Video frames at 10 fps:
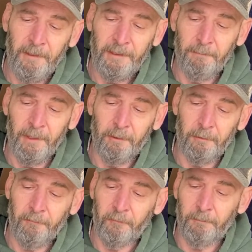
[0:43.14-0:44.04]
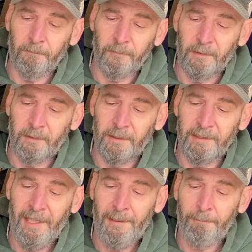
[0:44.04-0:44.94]
in the middle from the
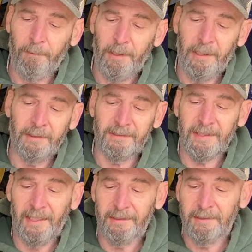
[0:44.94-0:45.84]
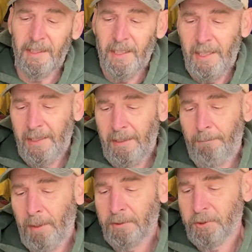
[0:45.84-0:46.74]
top and the sides, and I
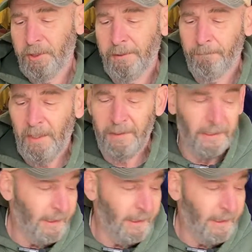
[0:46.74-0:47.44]
punched it, and then I